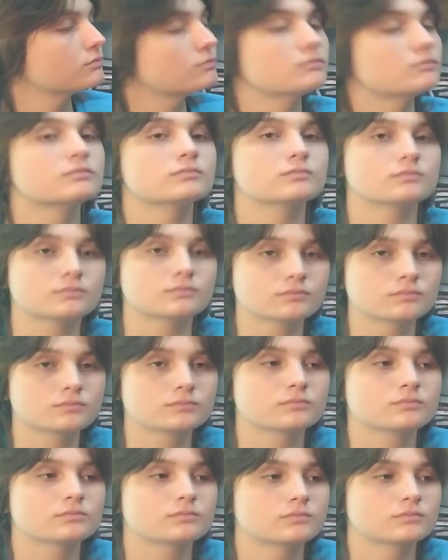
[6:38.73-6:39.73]

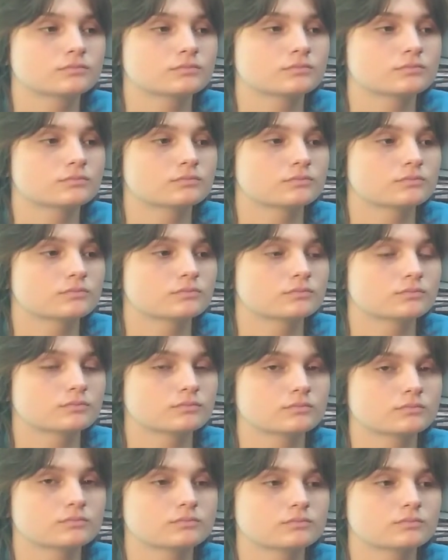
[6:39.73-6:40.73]

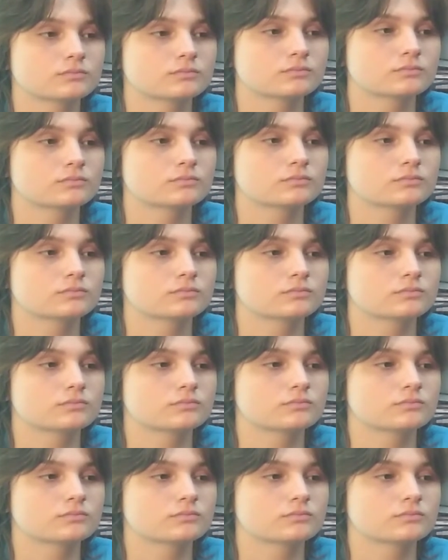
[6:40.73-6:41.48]
This person isn't speaking.